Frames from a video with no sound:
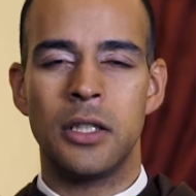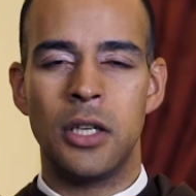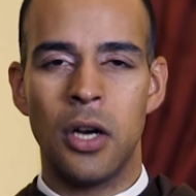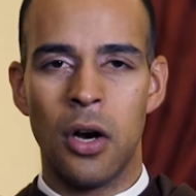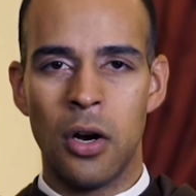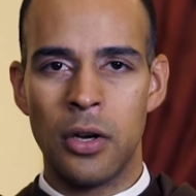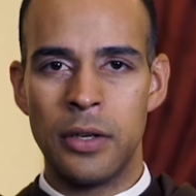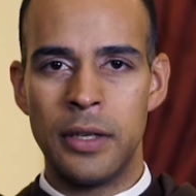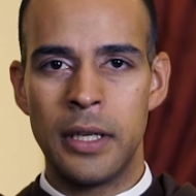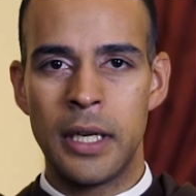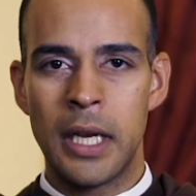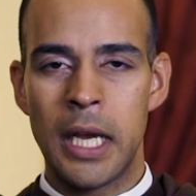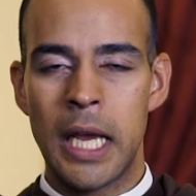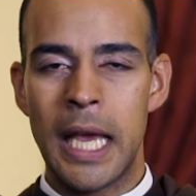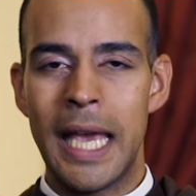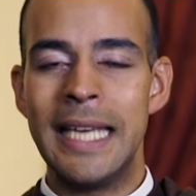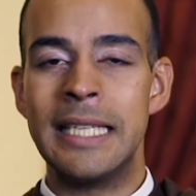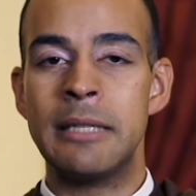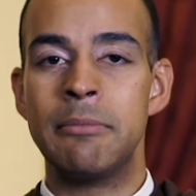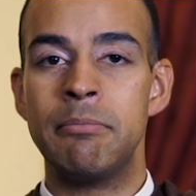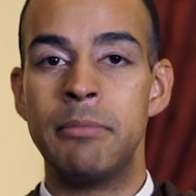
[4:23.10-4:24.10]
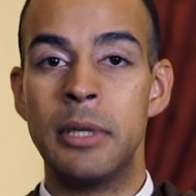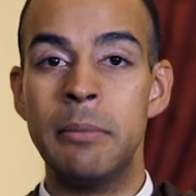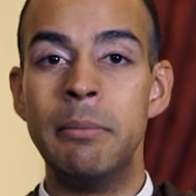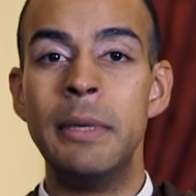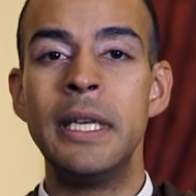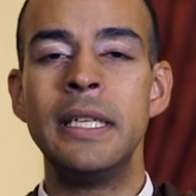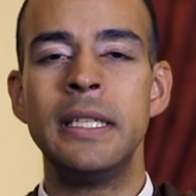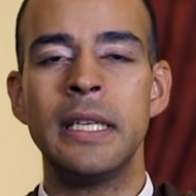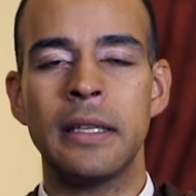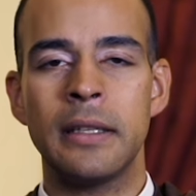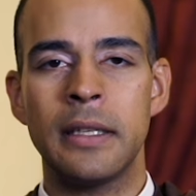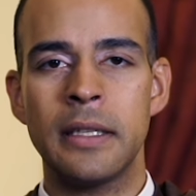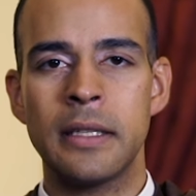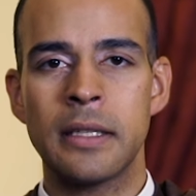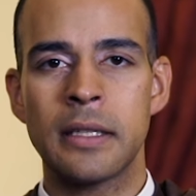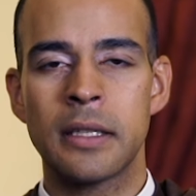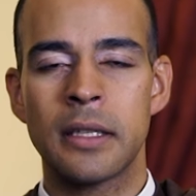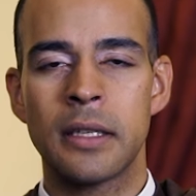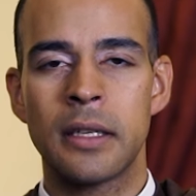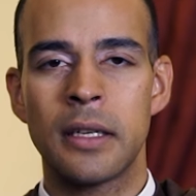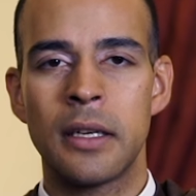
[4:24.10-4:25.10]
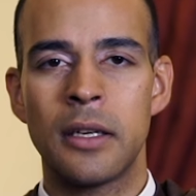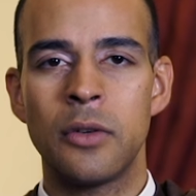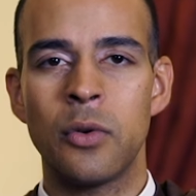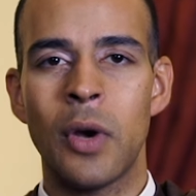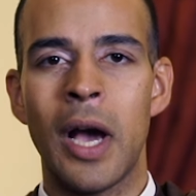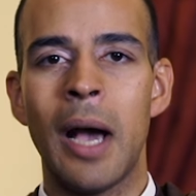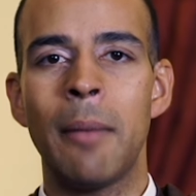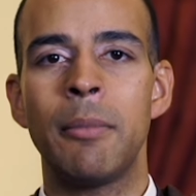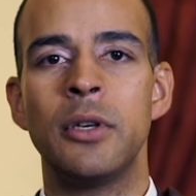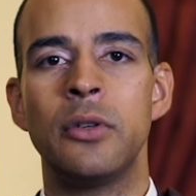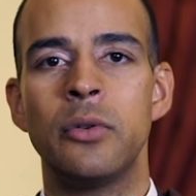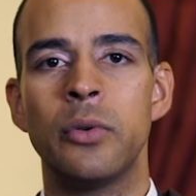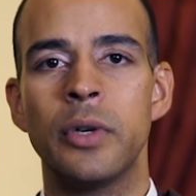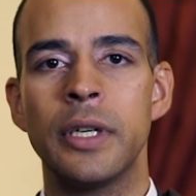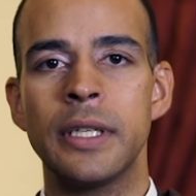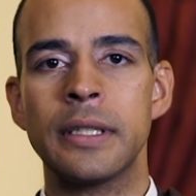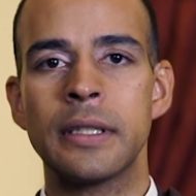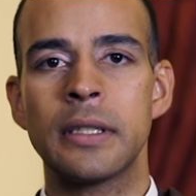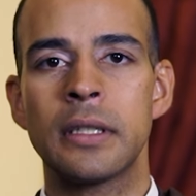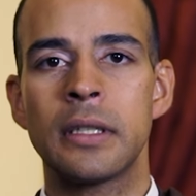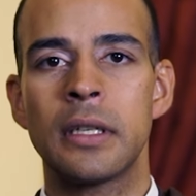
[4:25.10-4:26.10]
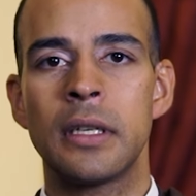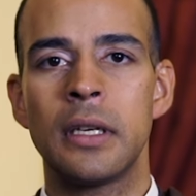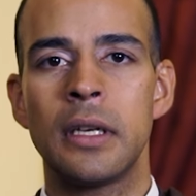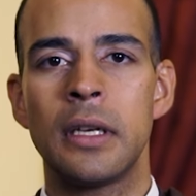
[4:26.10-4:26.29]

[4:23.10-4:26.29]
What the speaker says: God is permitting this to happen to us.